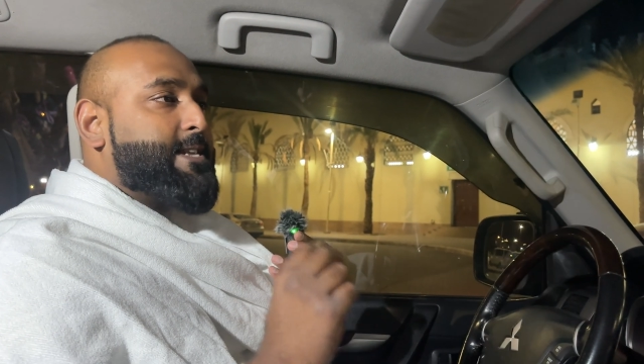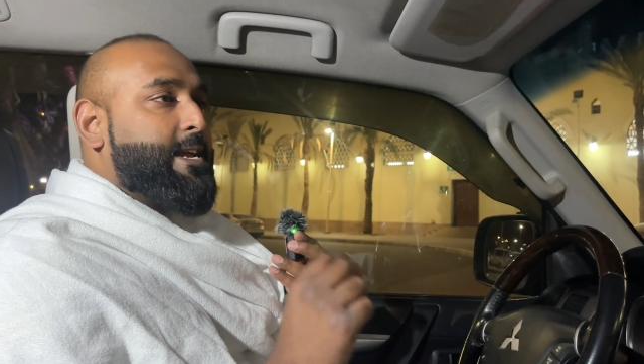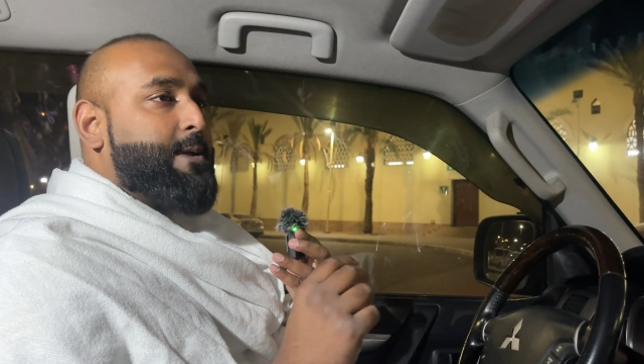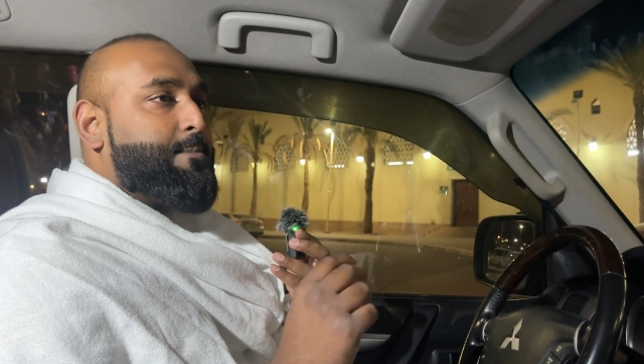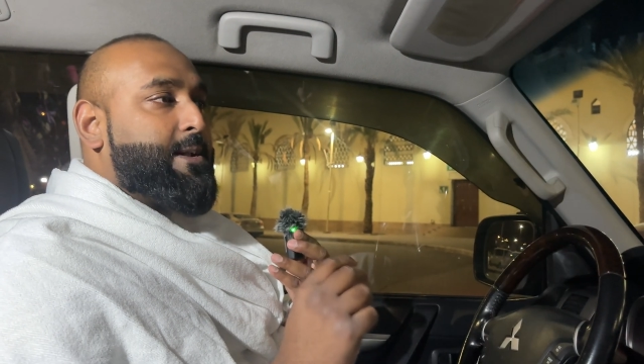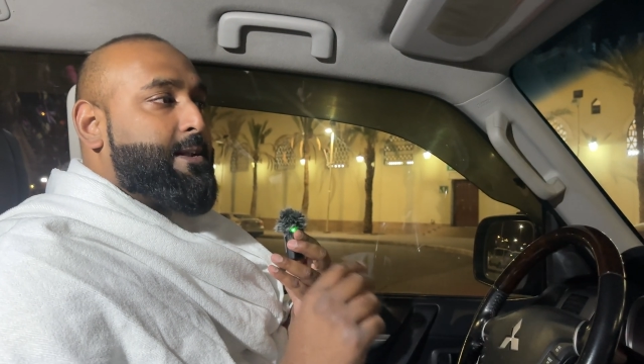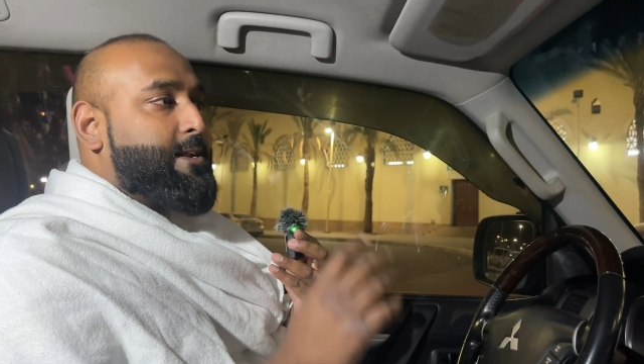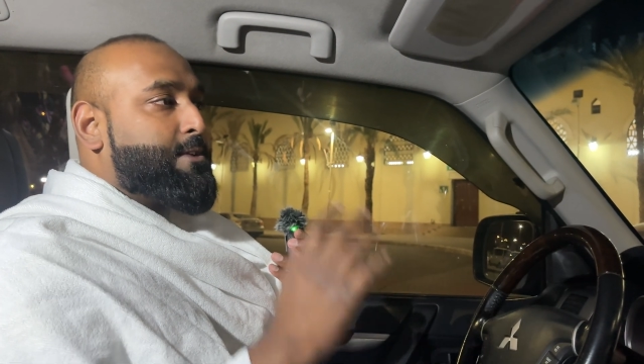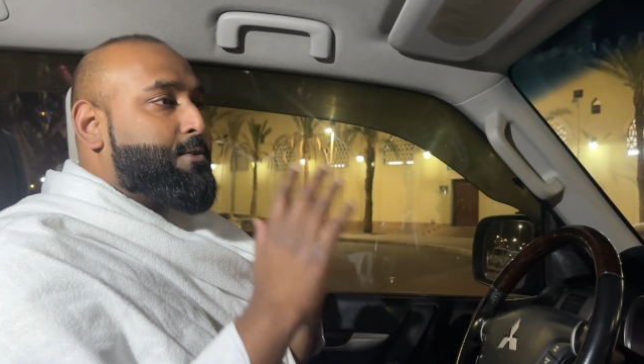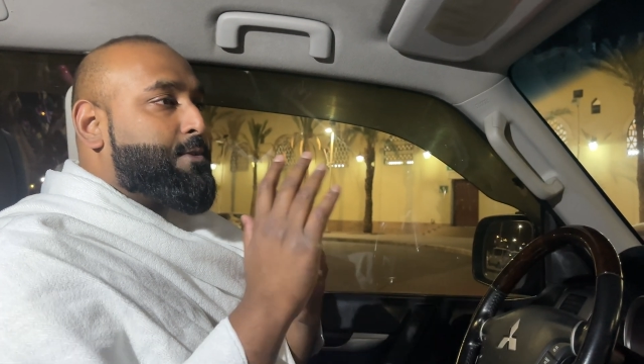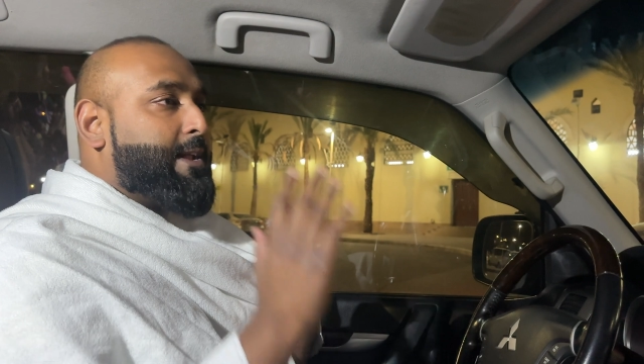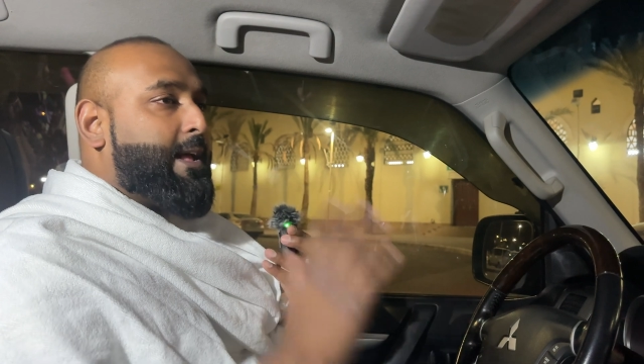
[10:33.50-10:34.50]
recommended
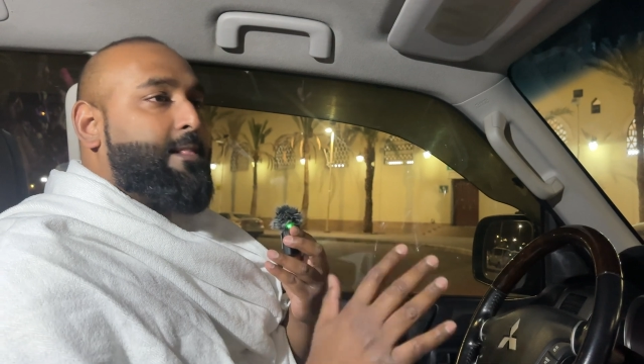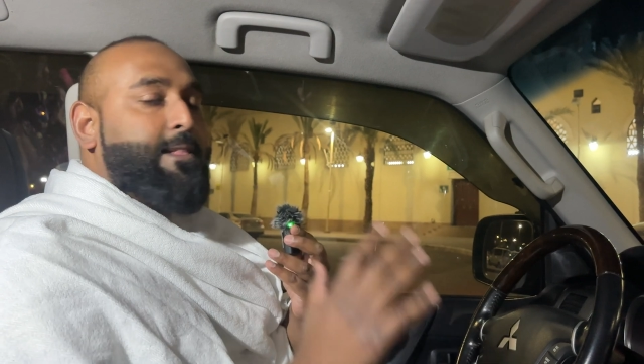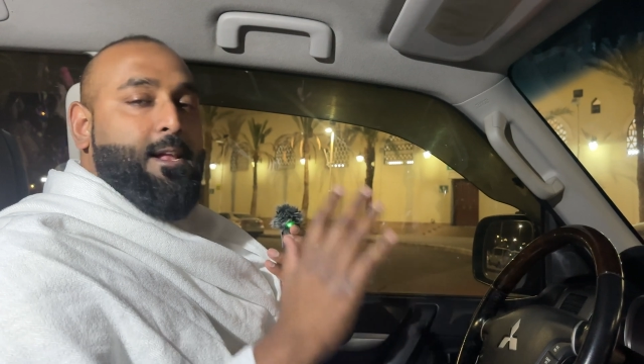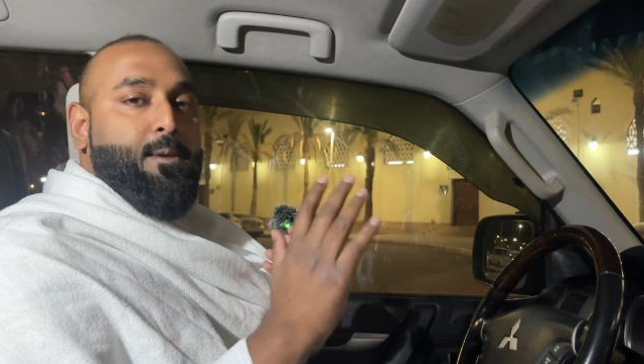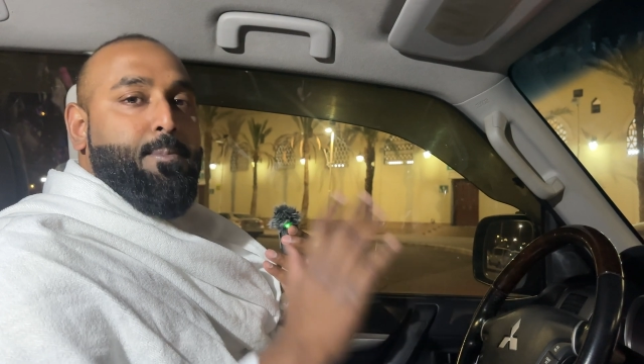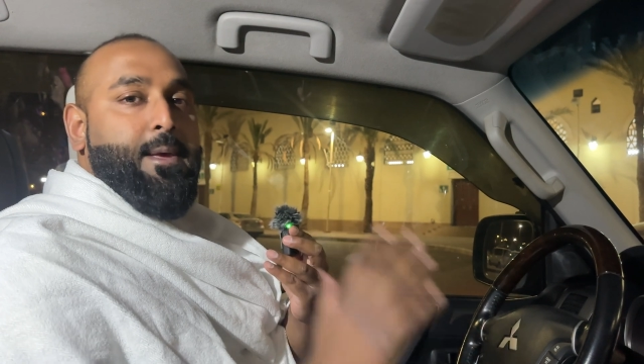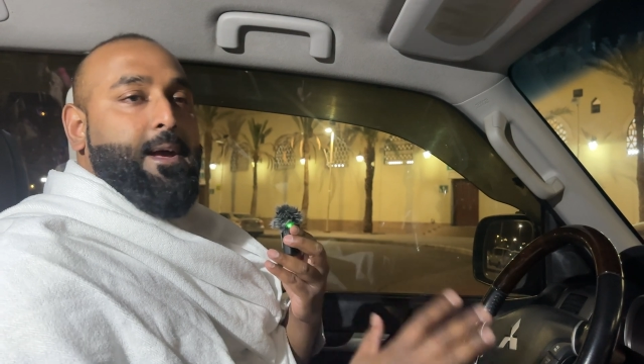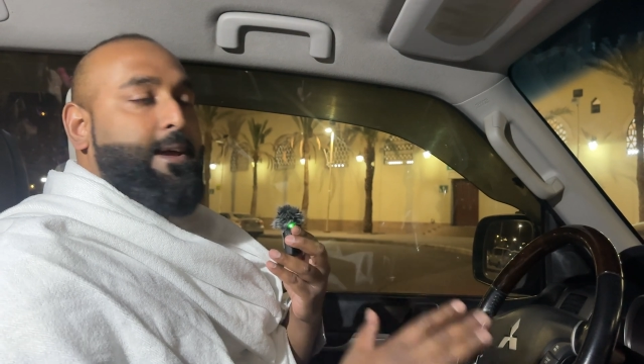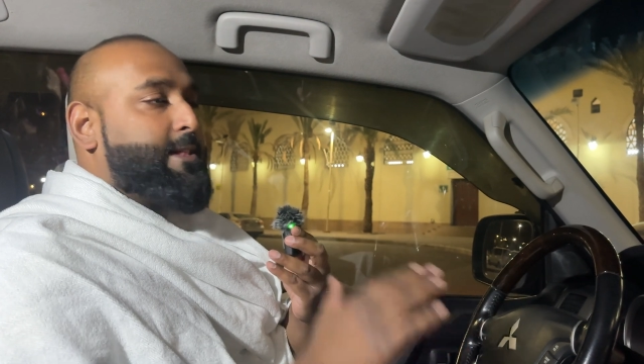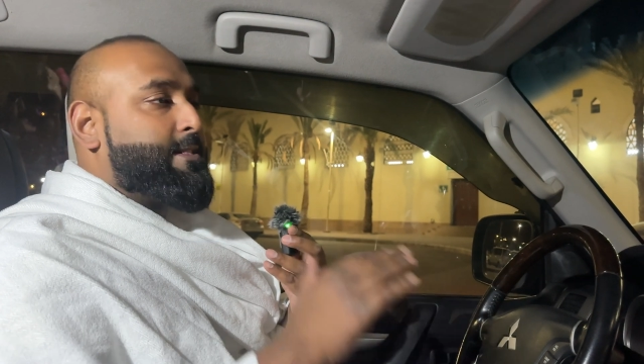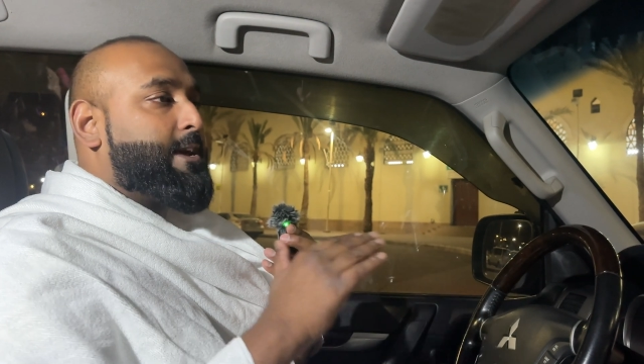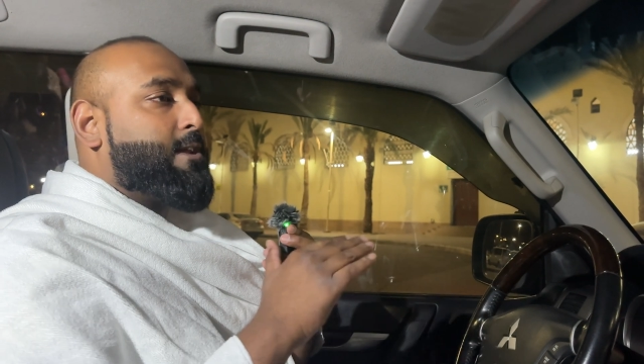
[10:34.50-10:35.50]
to tell talbiya
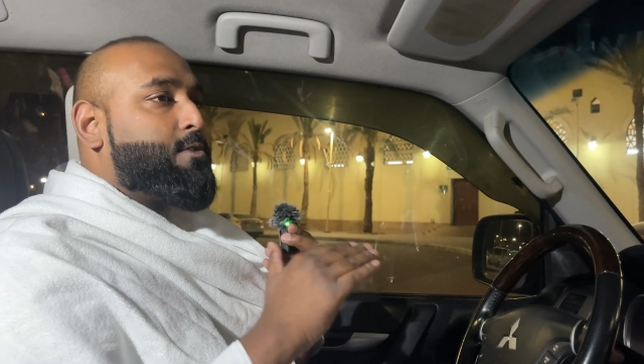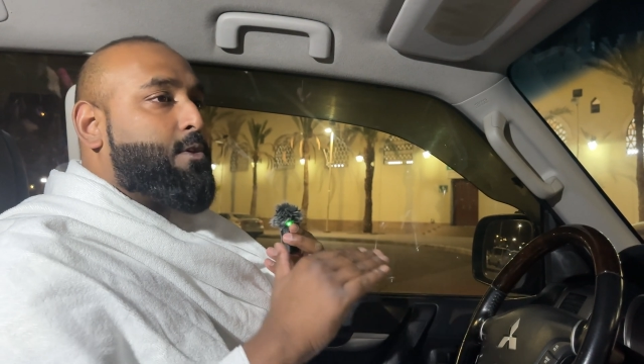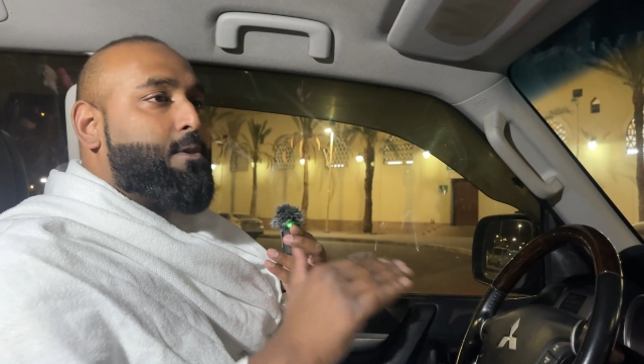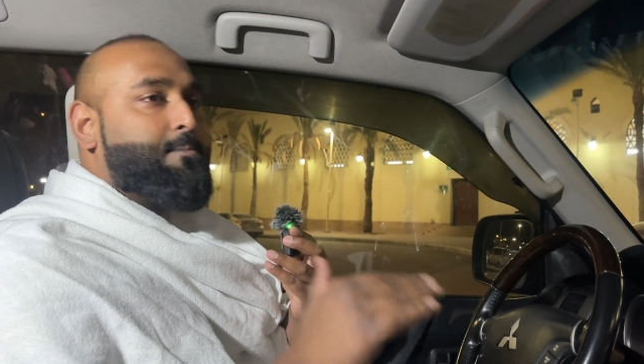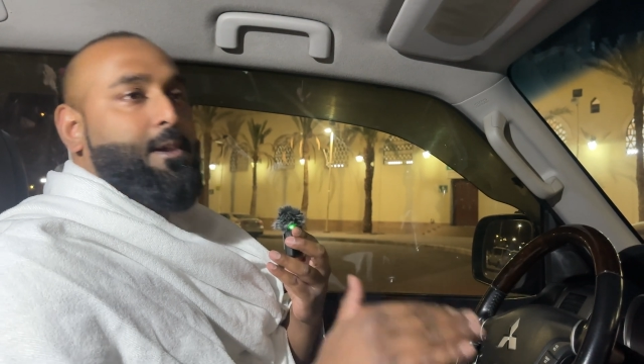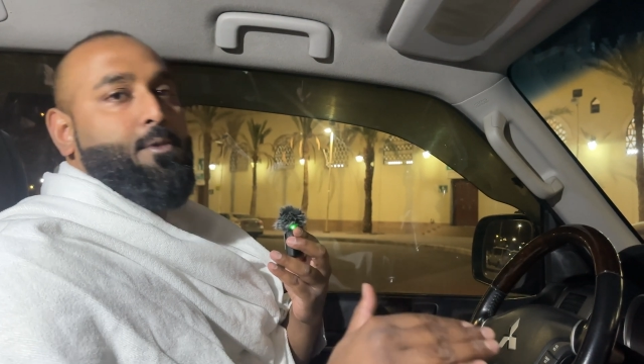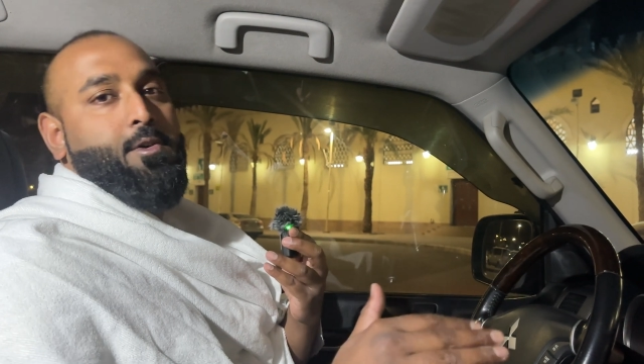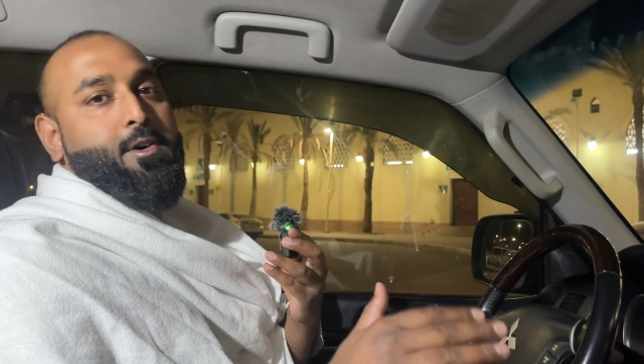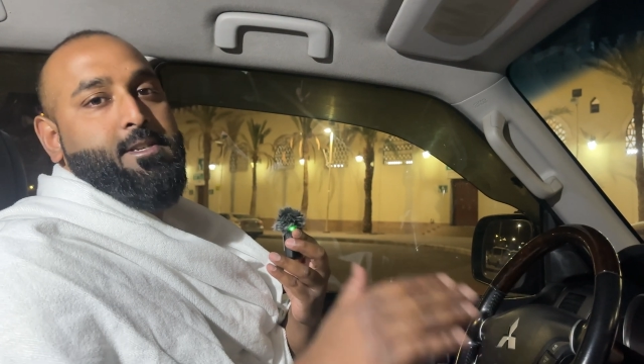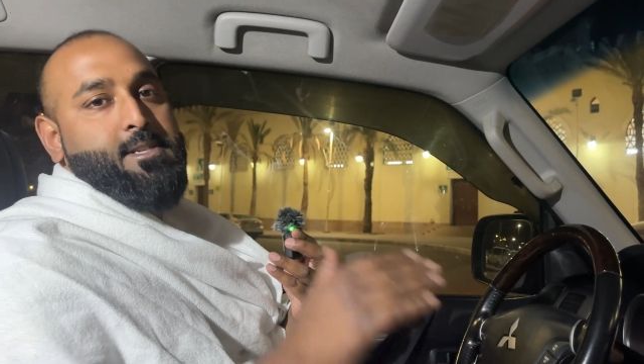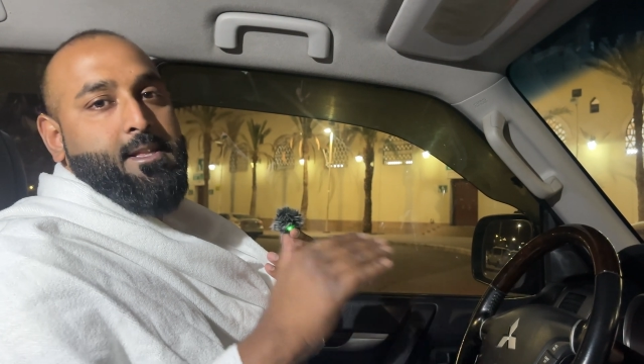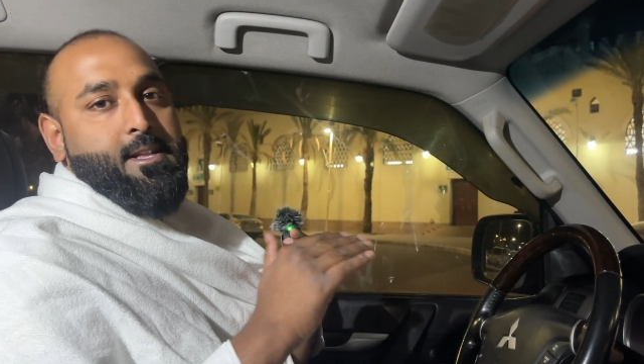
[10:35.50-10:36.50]
in their normal
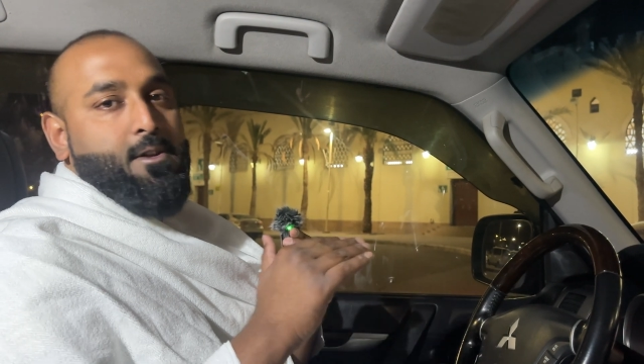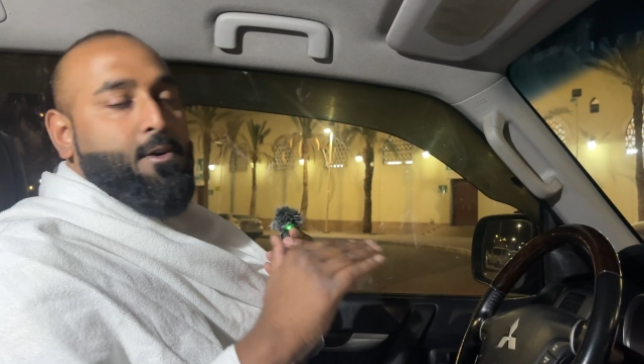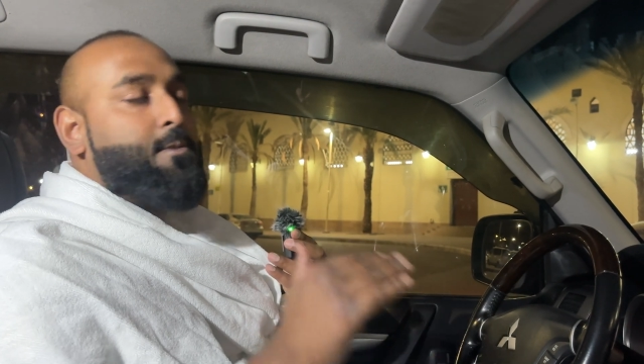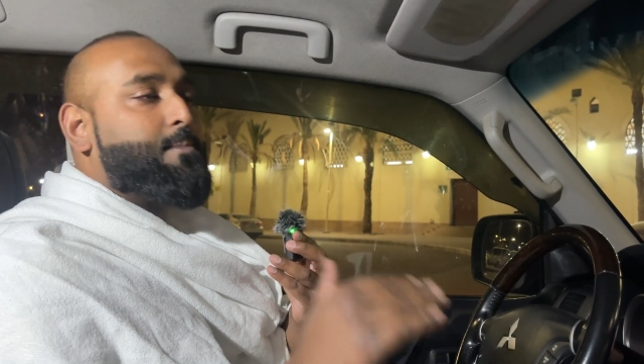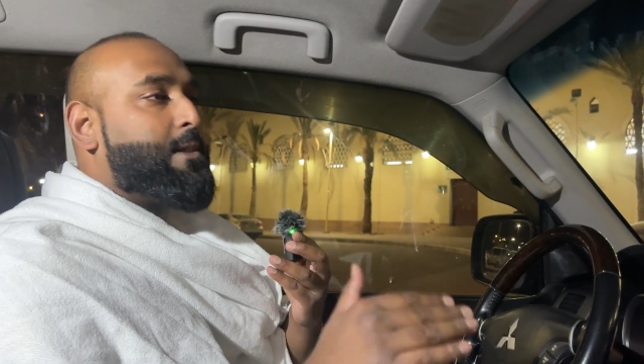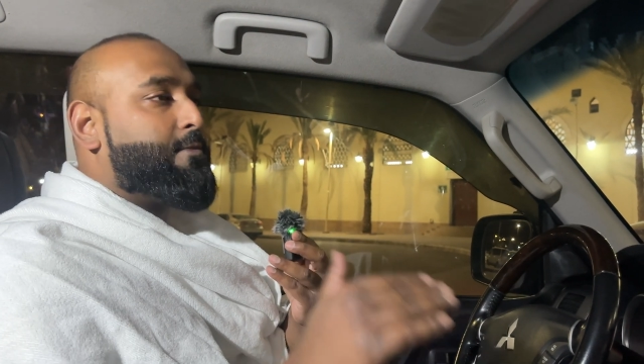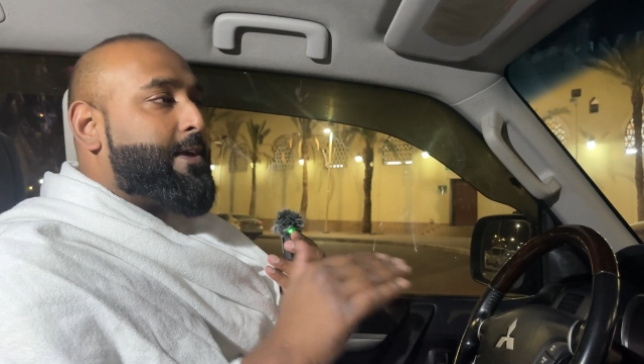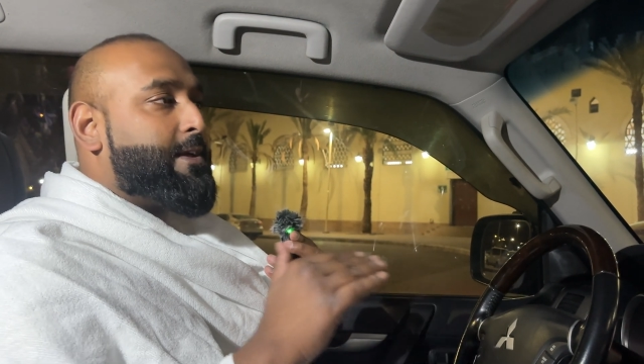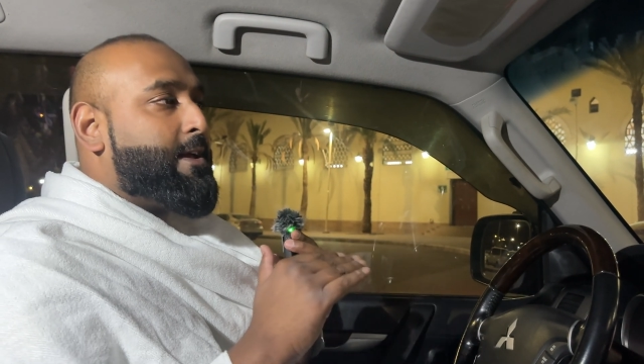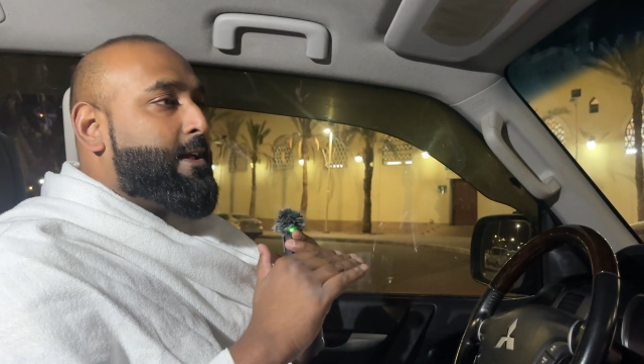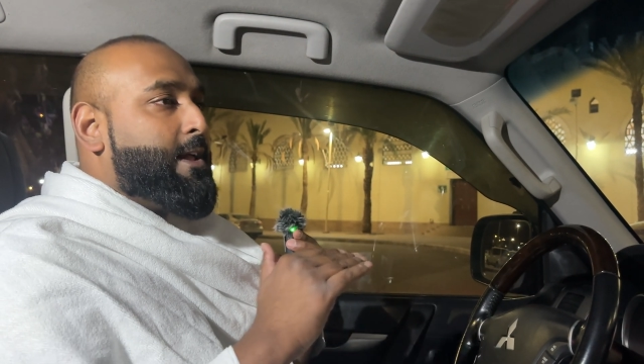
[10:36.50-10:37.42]
voice, in the normal way,